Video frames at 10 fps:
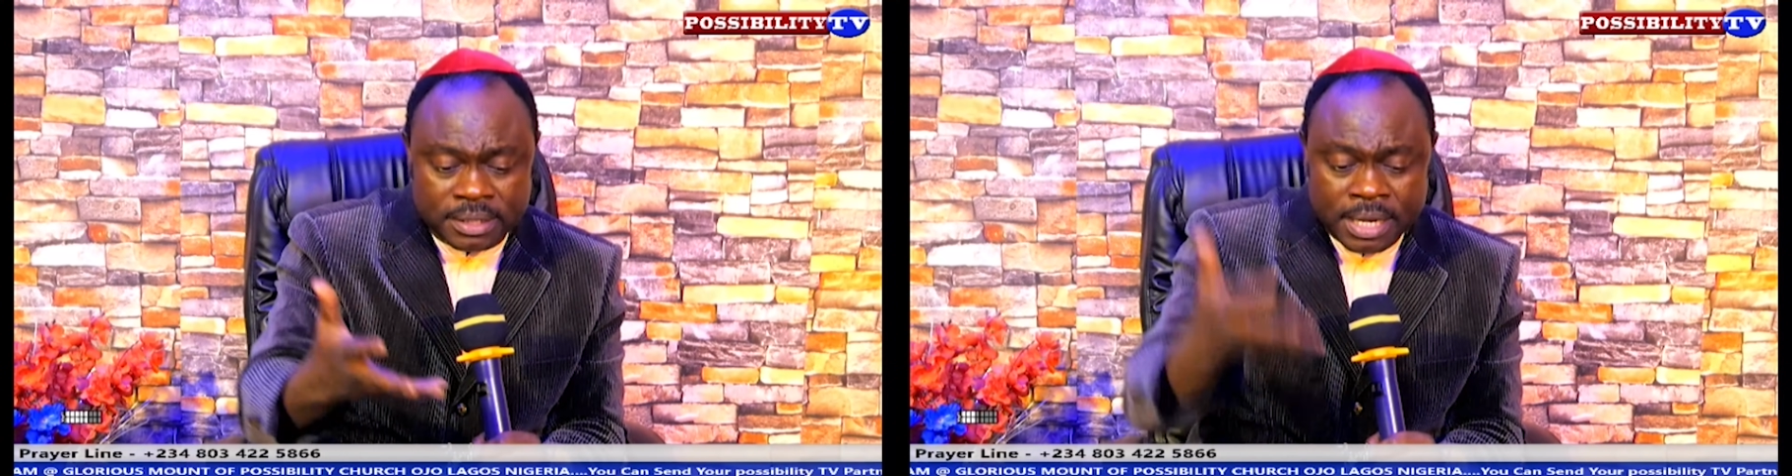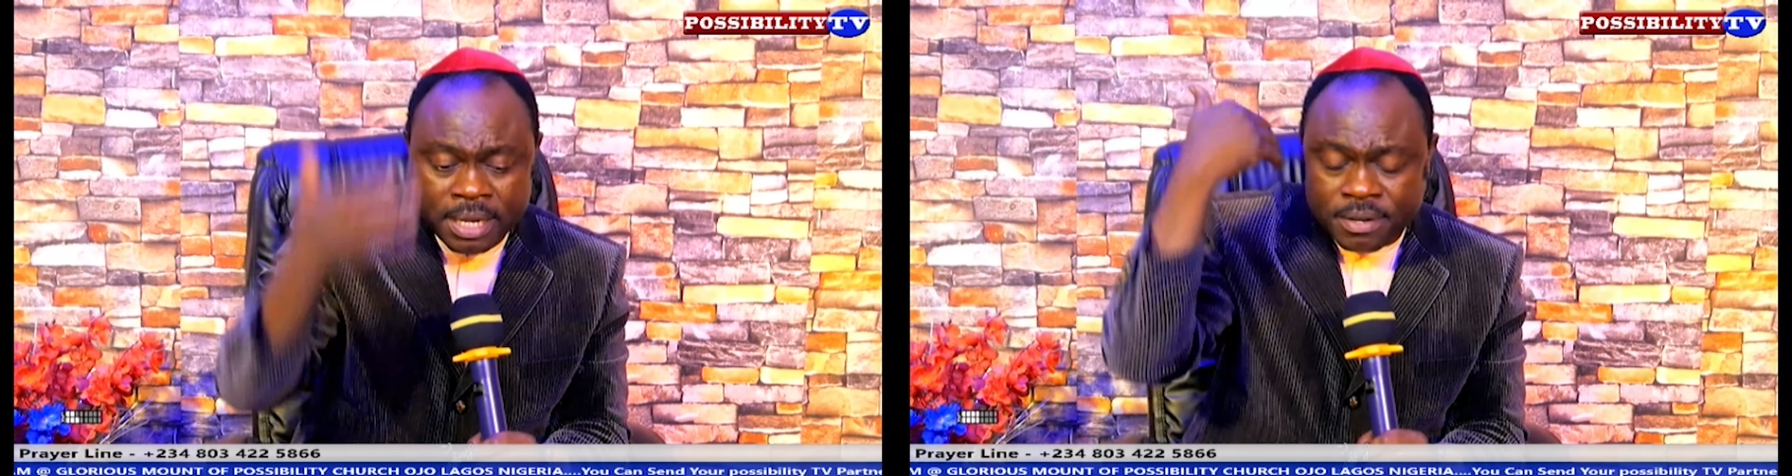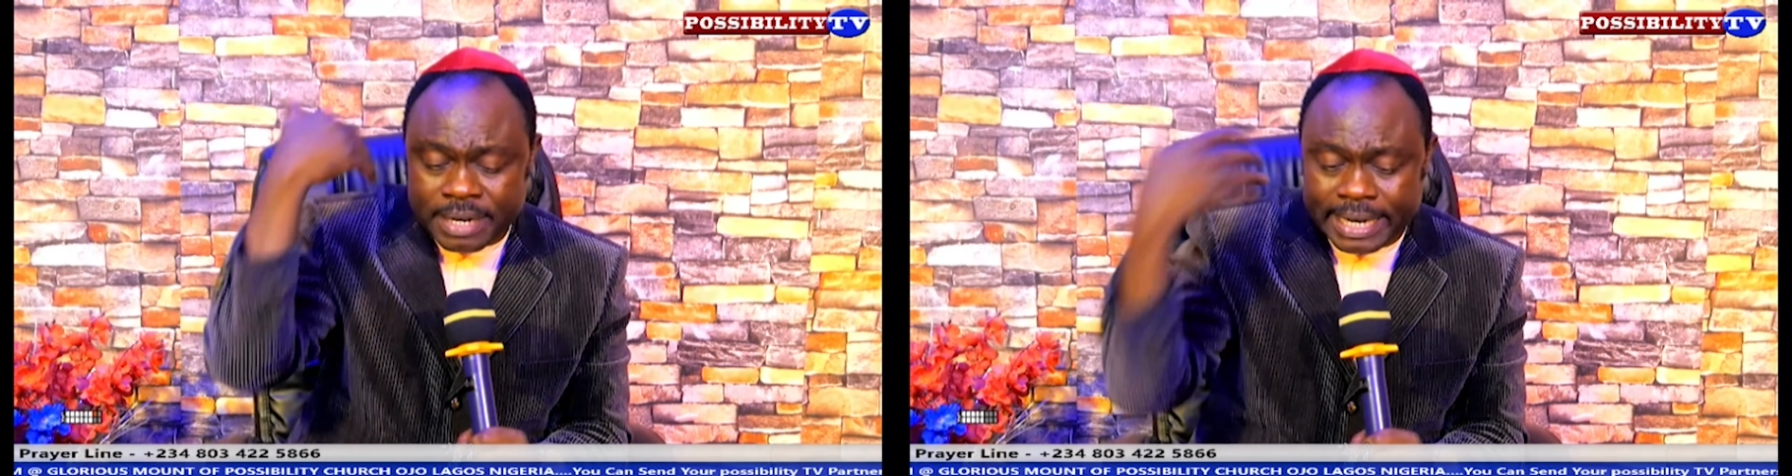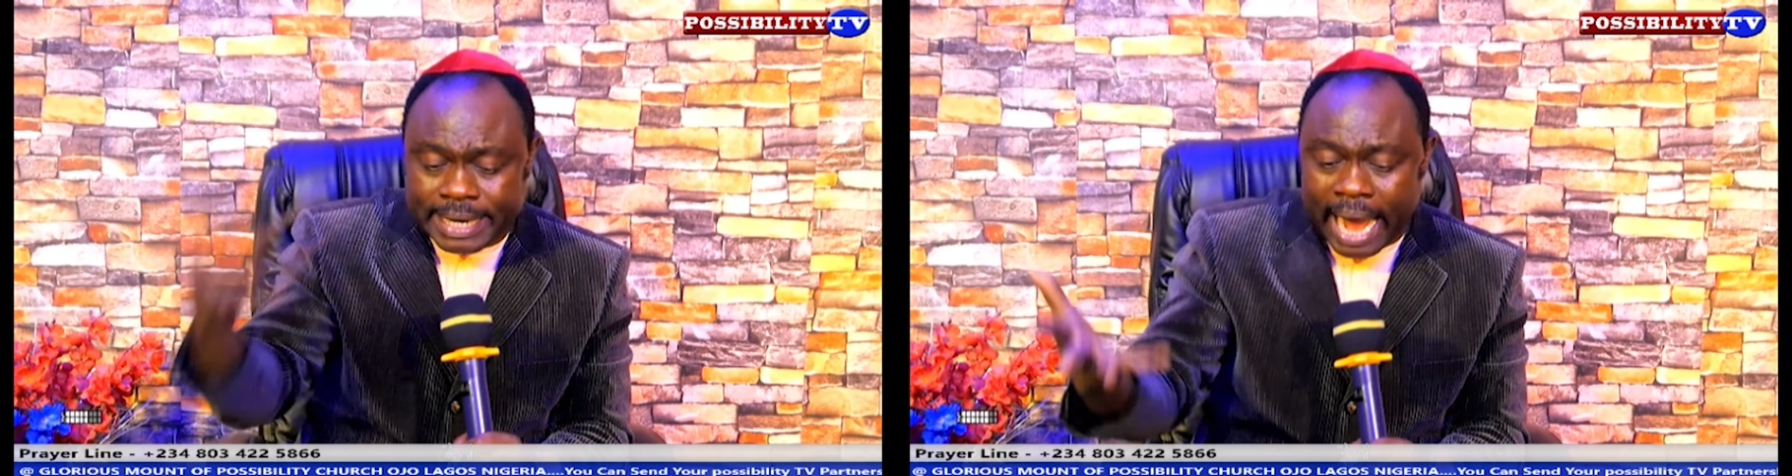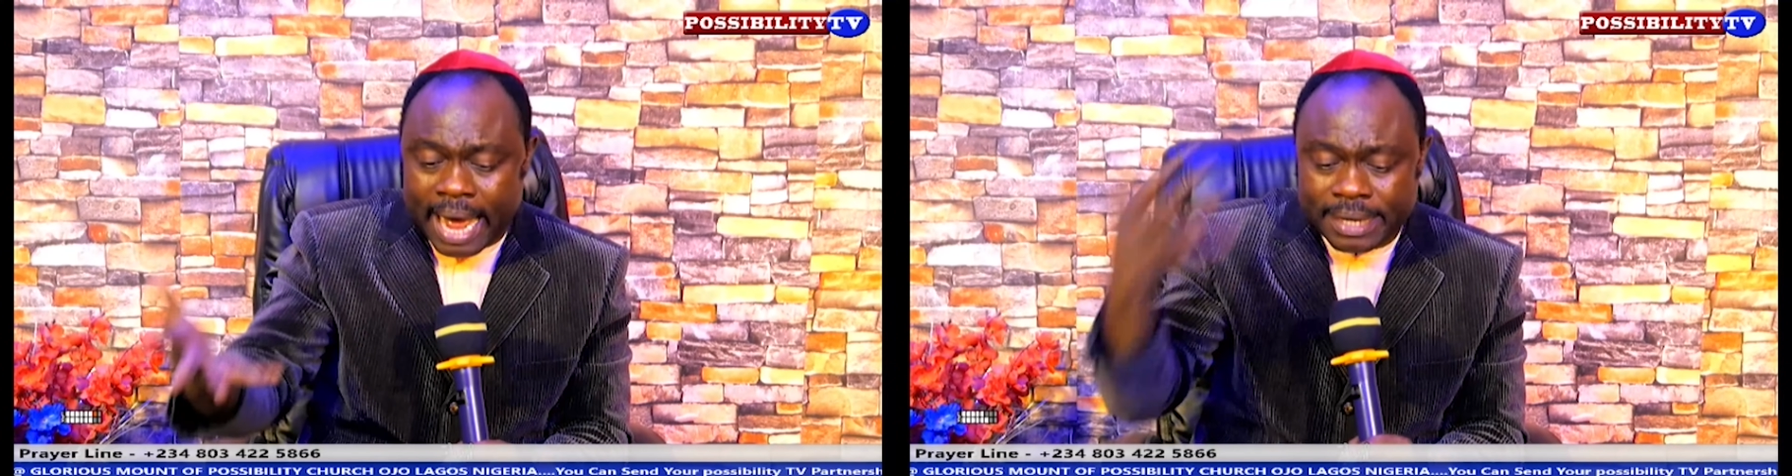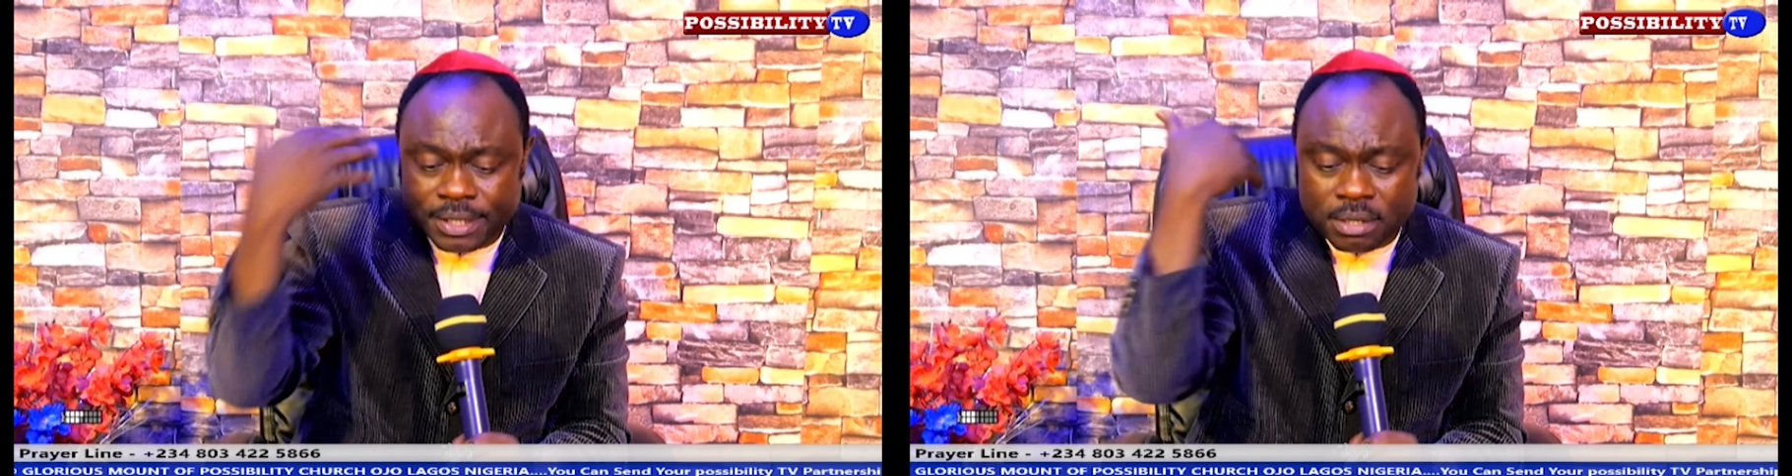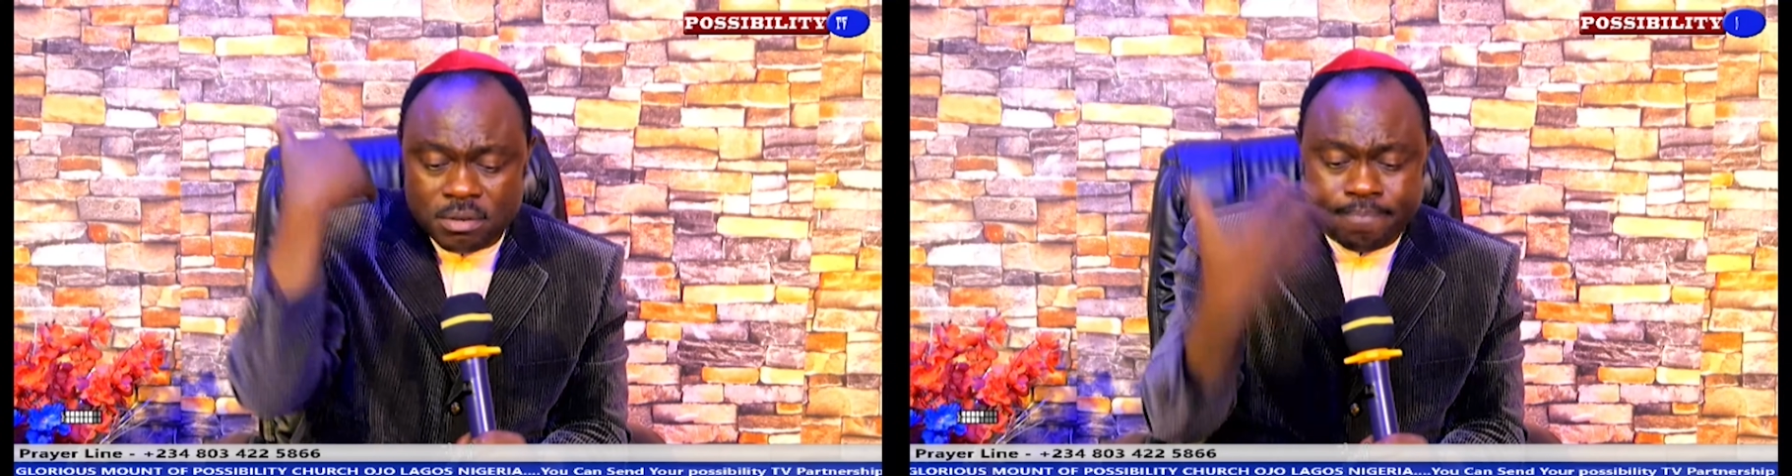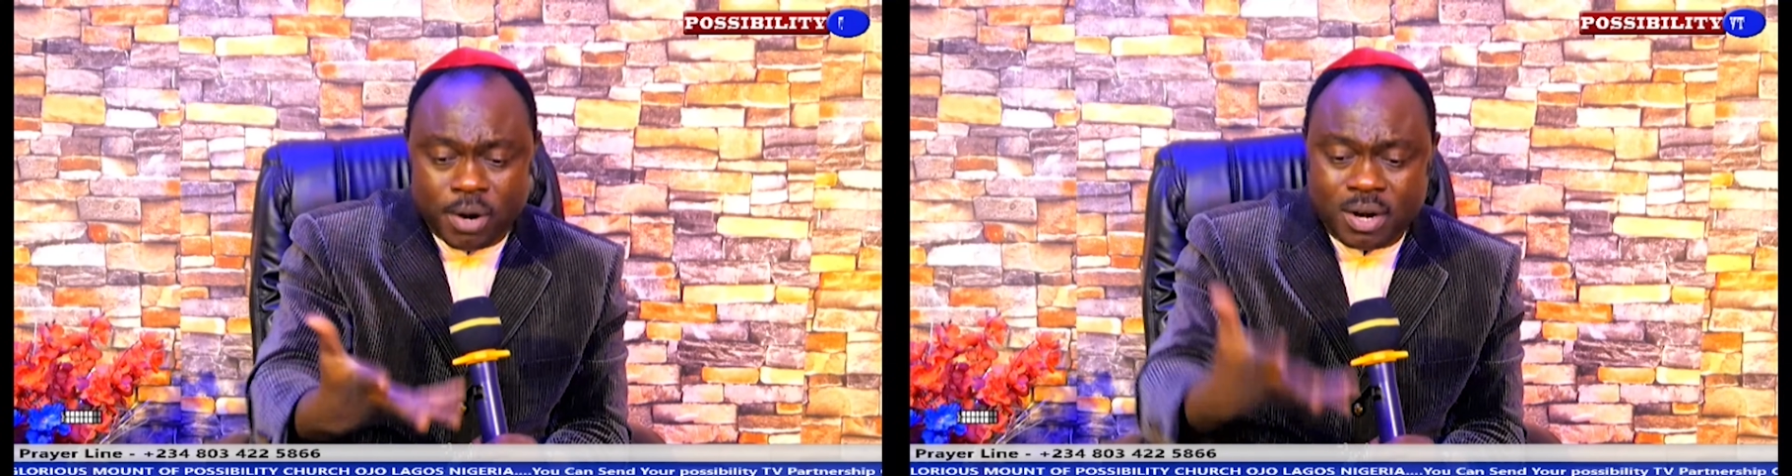regard your
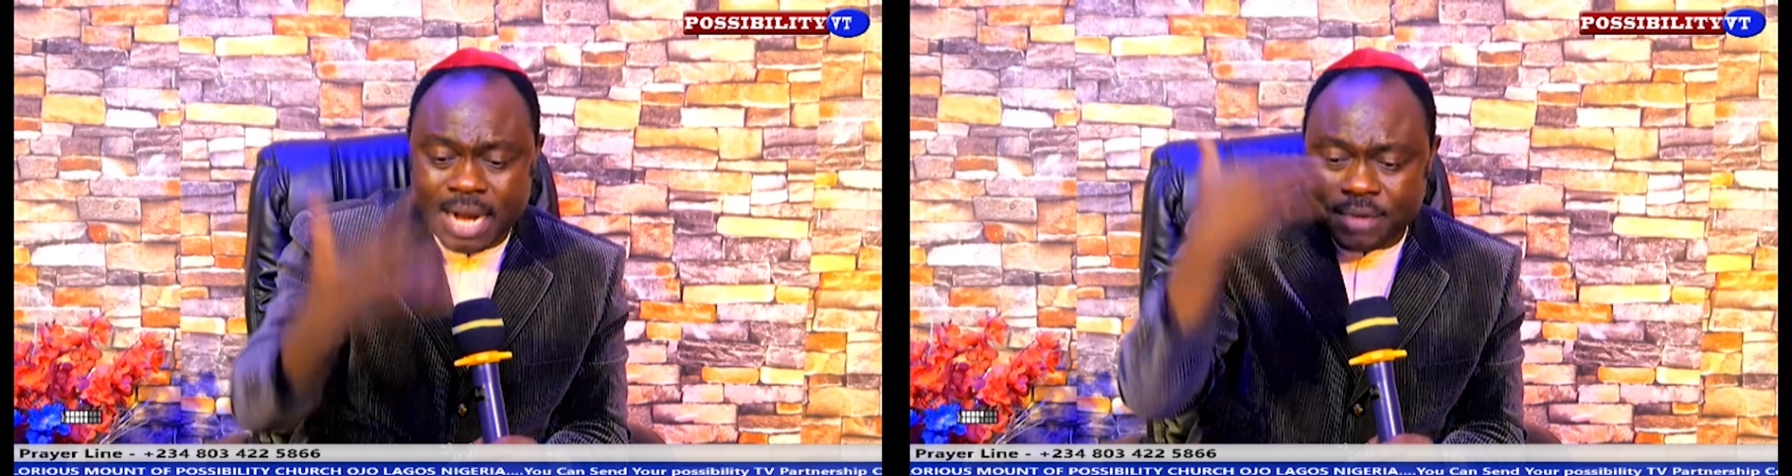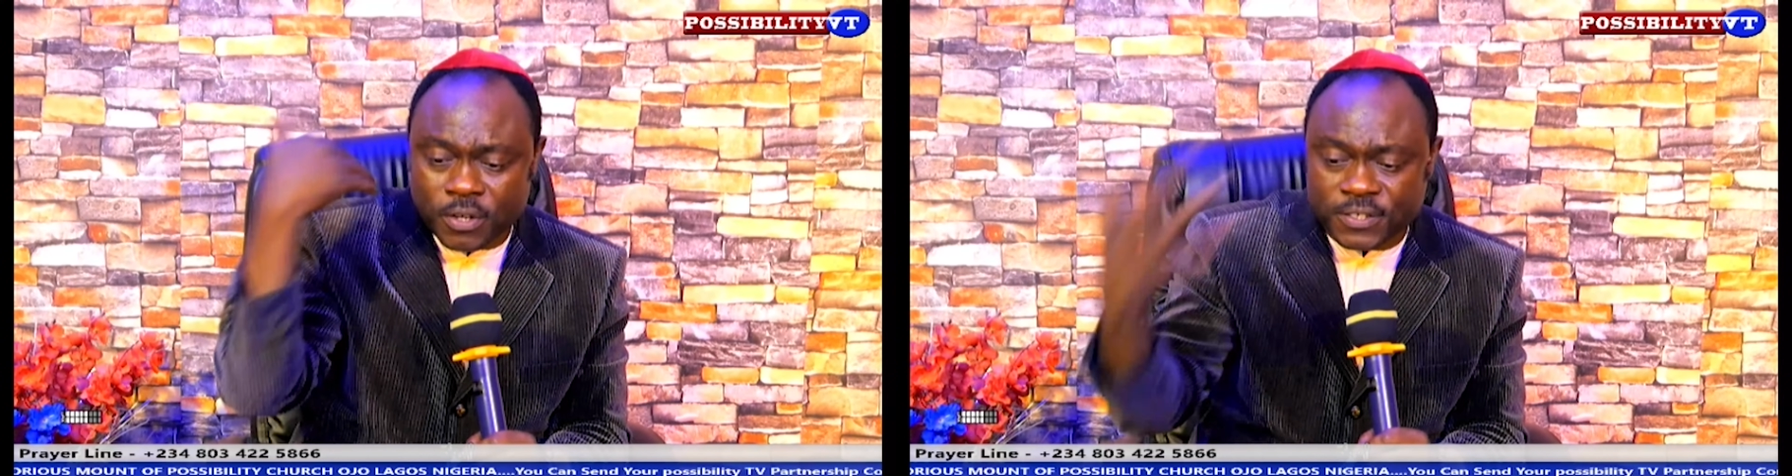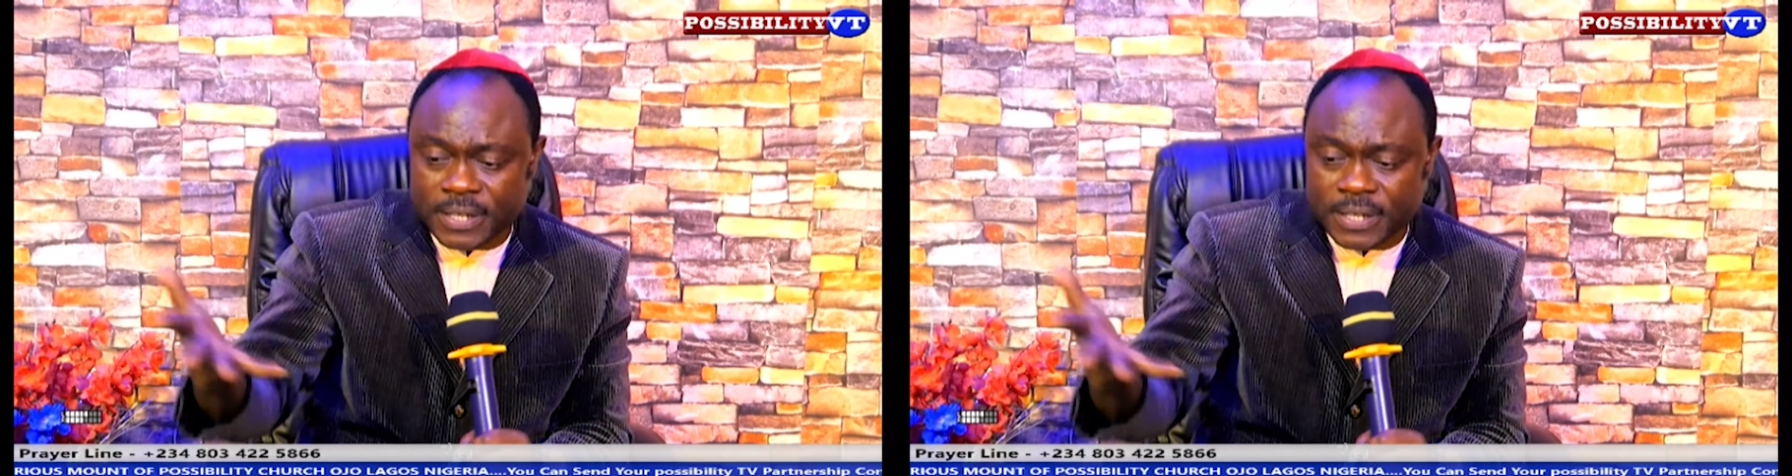brother, your sister,